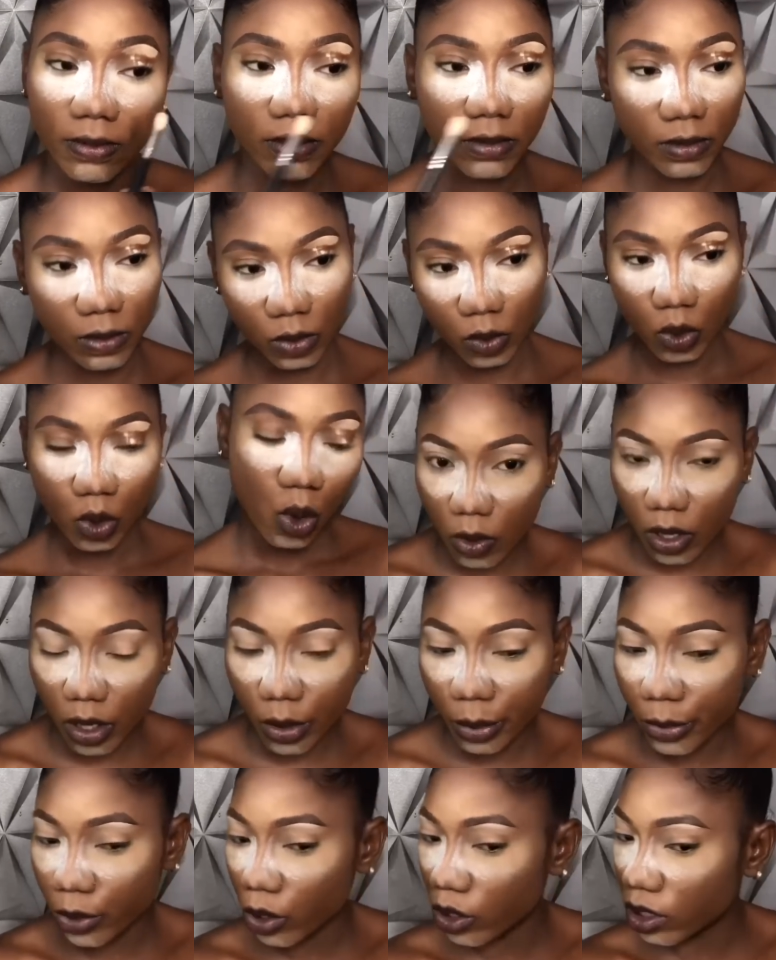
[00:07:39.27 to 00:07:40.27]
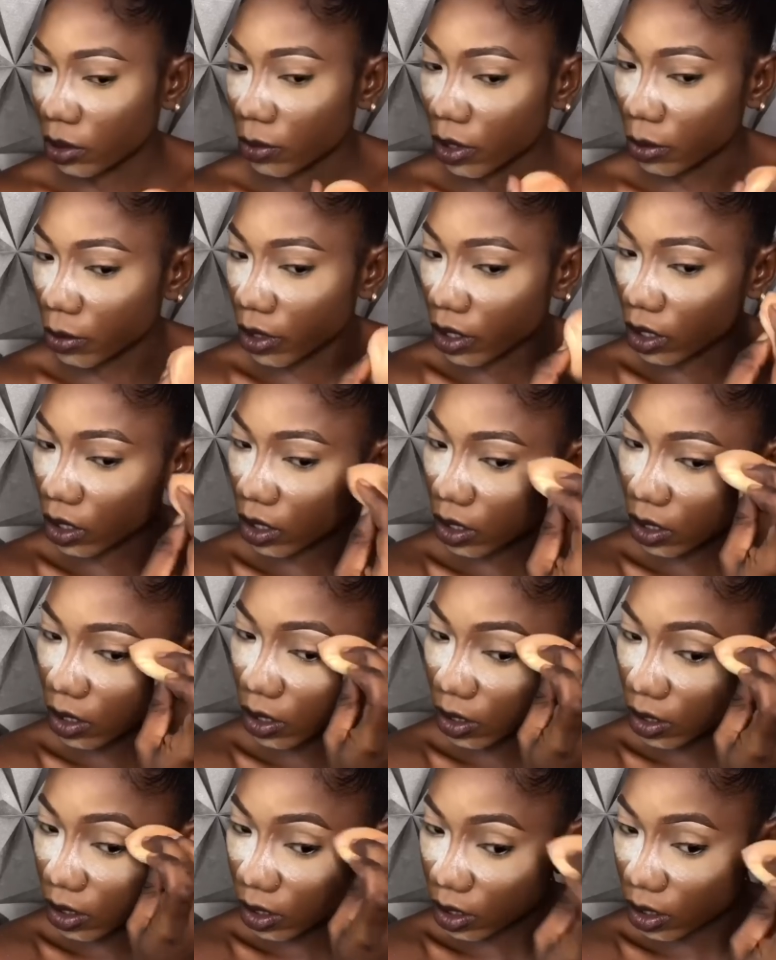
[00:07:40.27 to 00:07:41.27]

my shade of color